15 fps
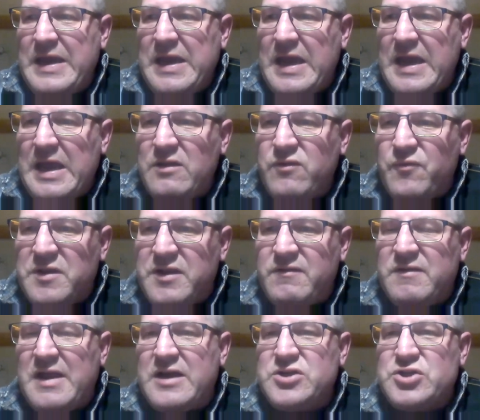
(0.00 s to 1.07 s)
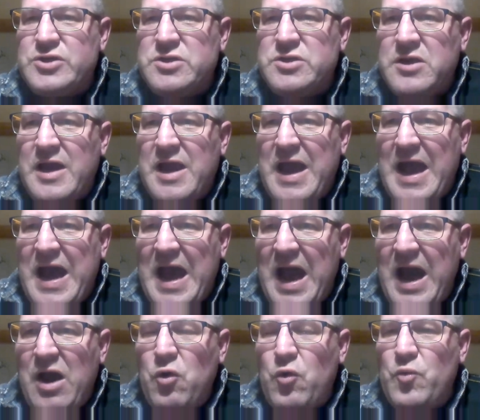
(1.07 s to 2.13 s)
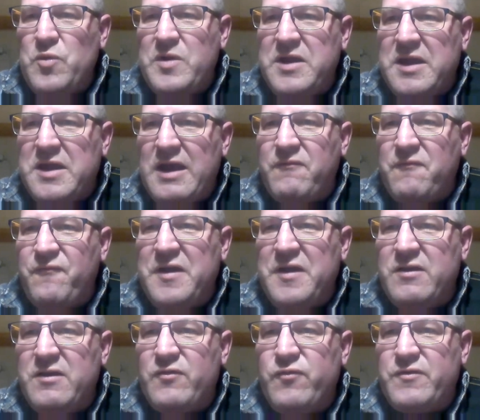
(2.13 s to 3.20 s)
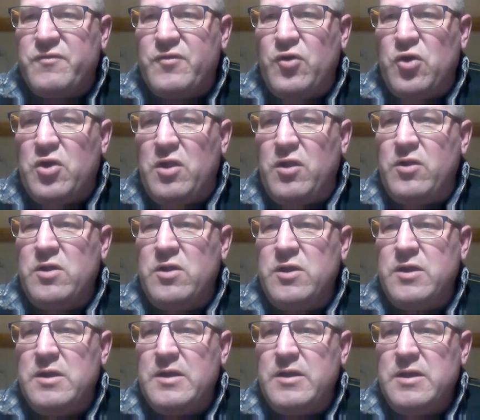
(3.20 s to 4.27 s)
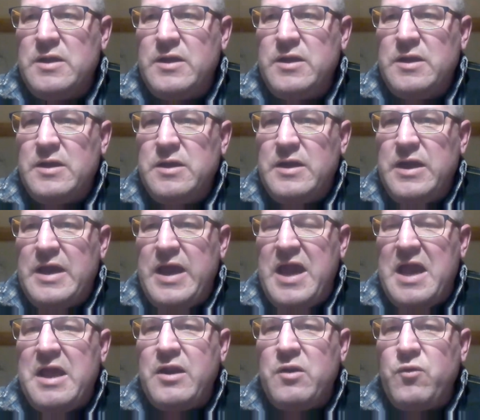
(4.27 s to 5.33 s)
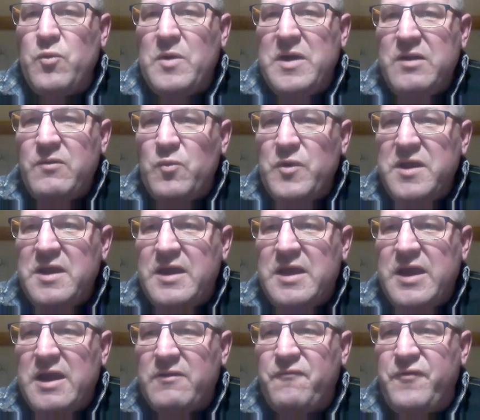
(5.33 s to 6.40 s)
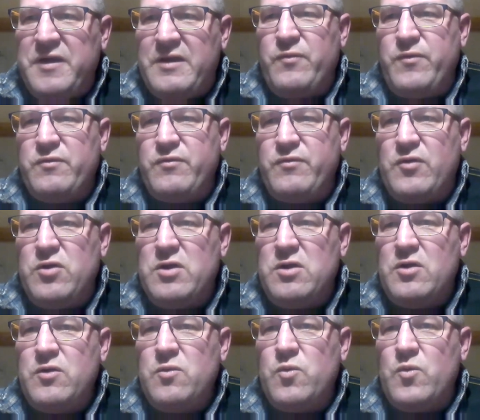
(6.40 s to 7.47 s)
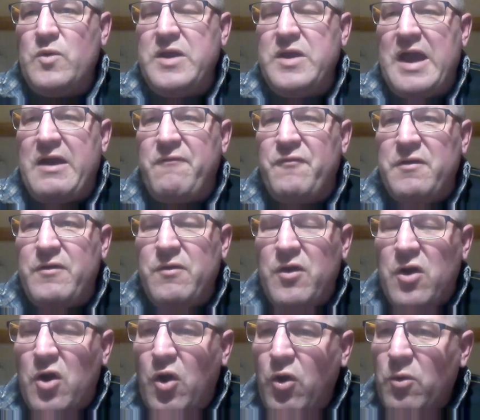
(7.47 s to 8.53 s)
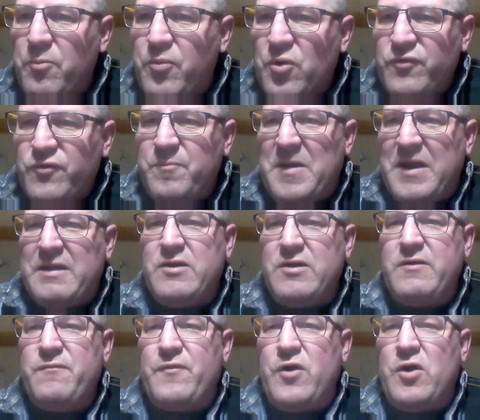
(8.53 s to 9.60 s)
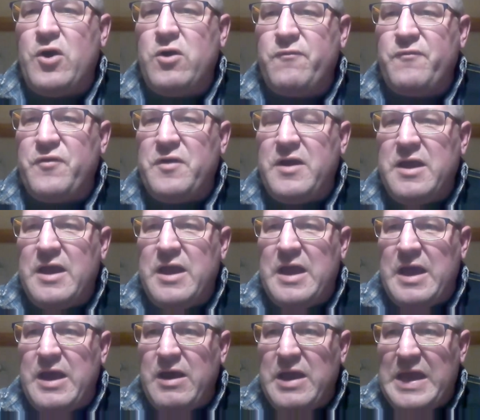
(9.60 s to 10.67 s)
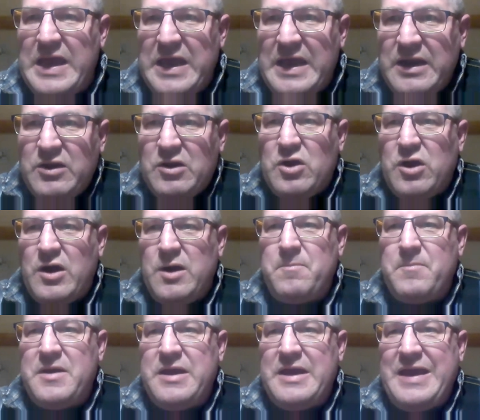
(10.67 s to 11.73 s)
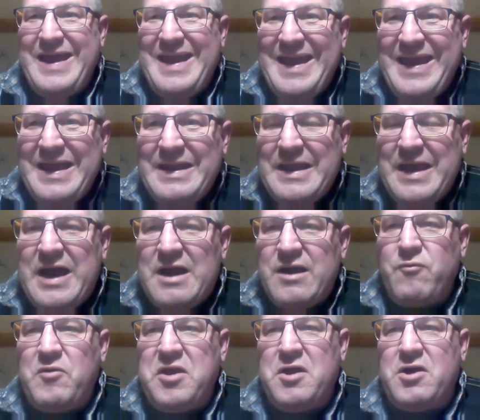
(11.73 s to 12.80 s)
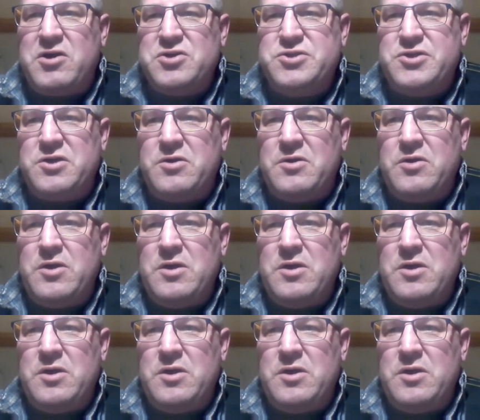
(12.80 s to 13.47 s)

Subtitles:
It's the discussion how we can fix the soil. And when we can fix the soil, we have a whole perspective of income in agriculture.